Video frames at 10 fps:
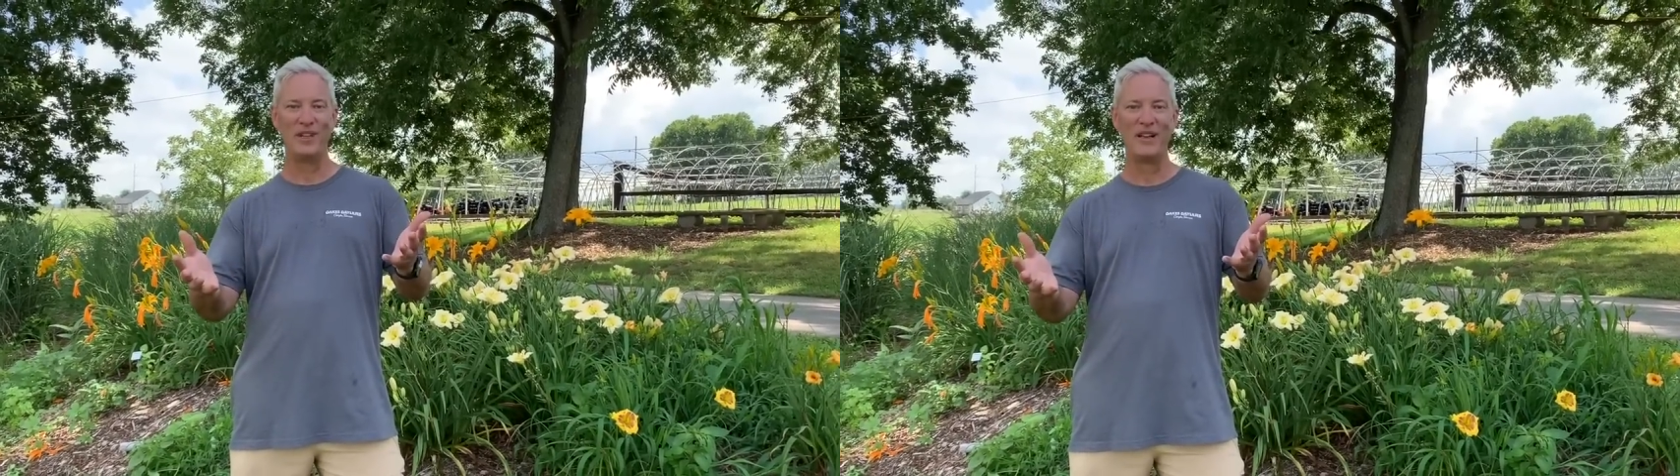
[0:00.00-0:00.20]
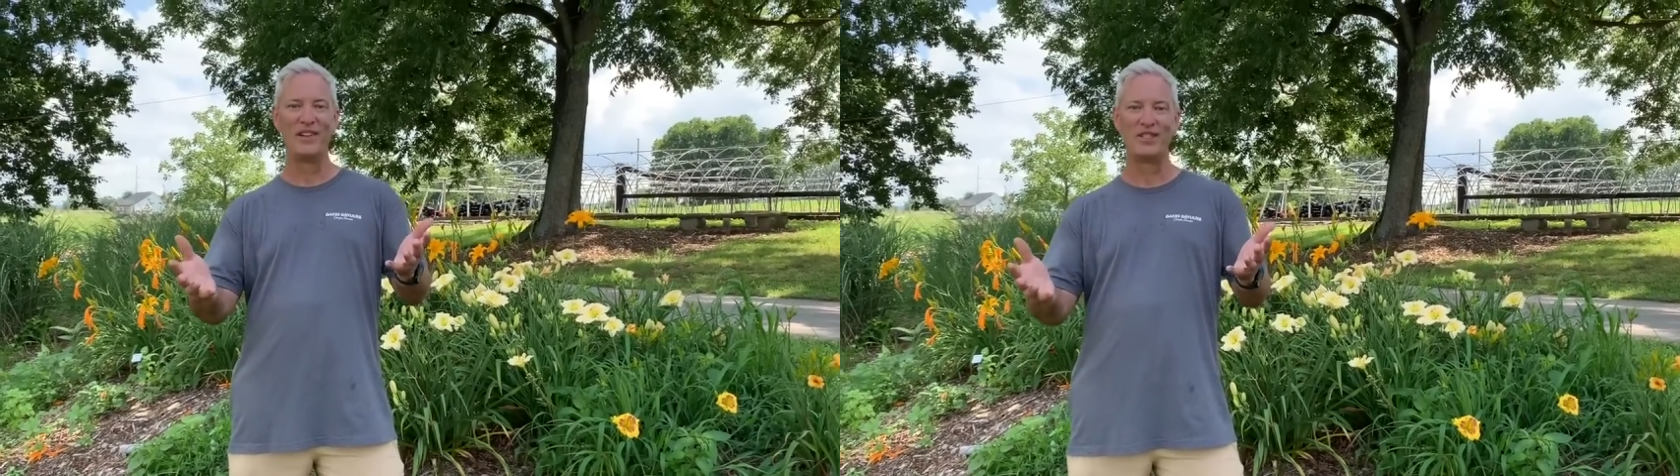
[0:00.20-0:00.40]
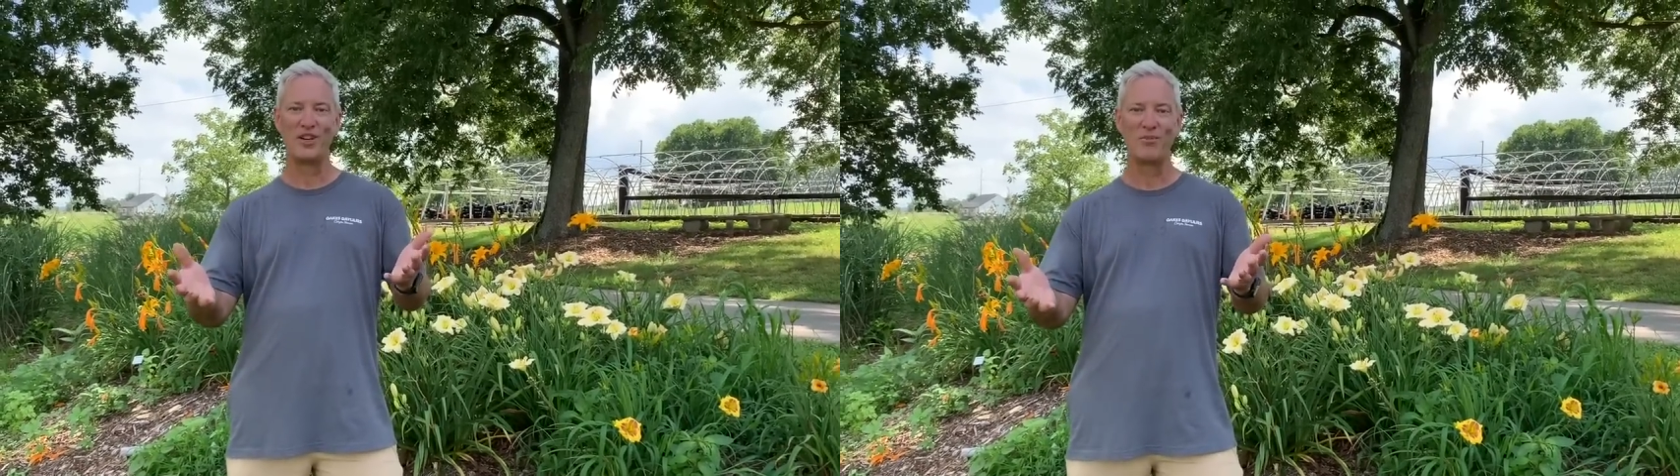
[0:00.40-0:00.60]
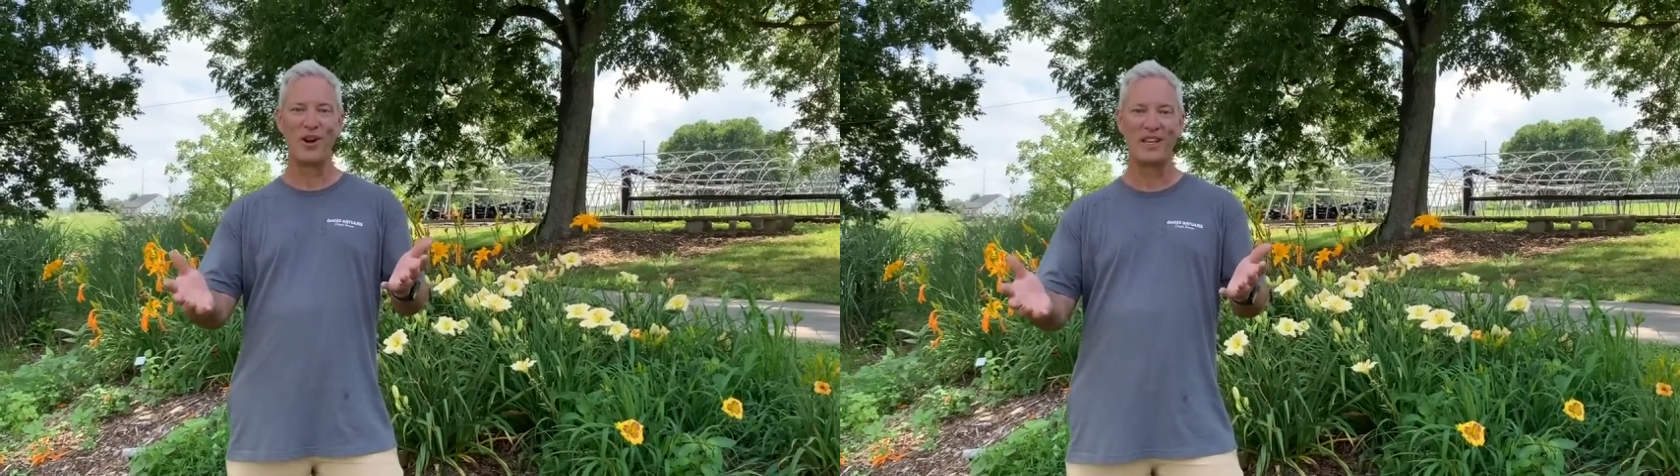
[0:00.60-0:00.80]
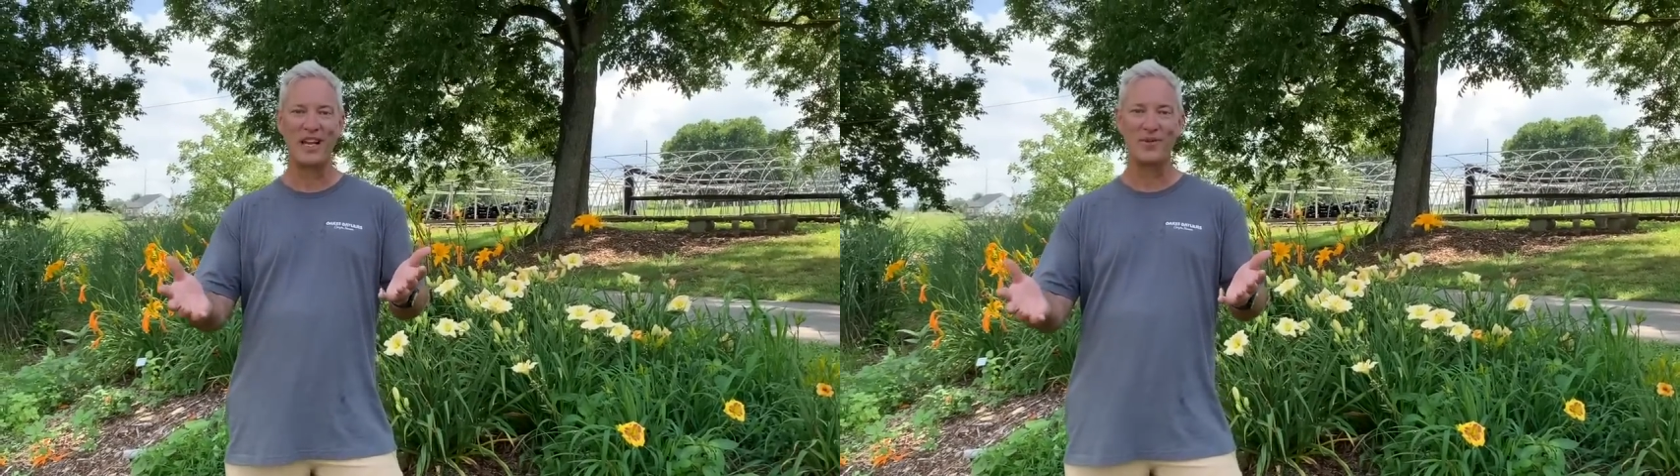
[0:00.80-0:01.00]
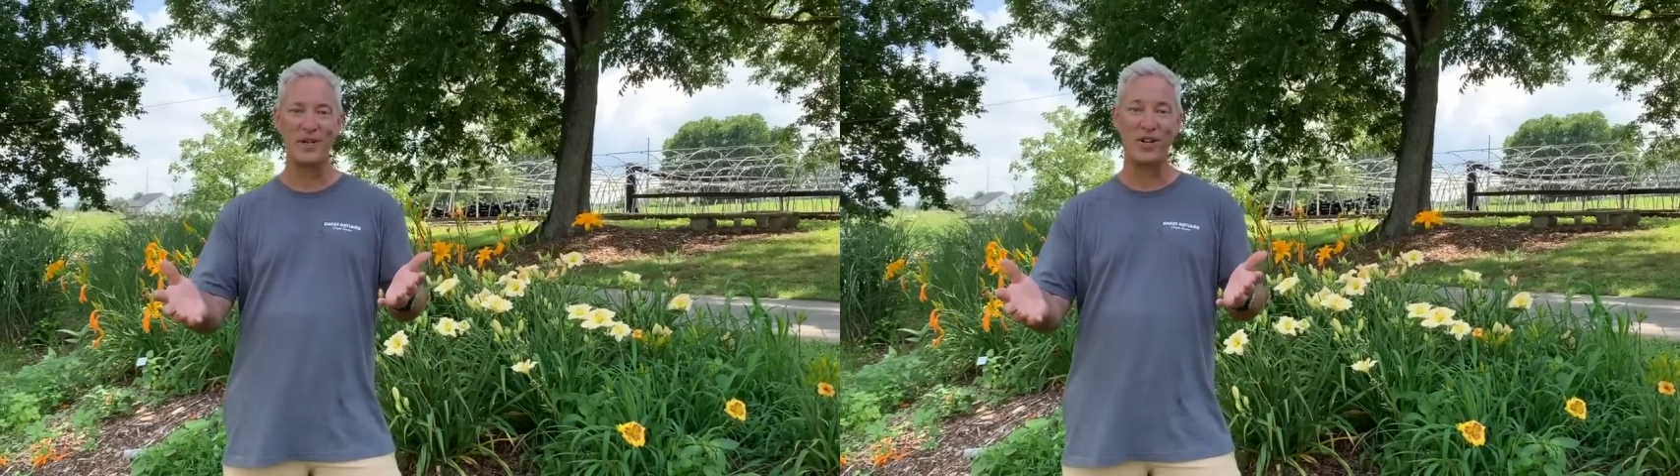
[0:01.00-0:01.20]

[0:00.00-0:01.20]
you live in a certain part of the country,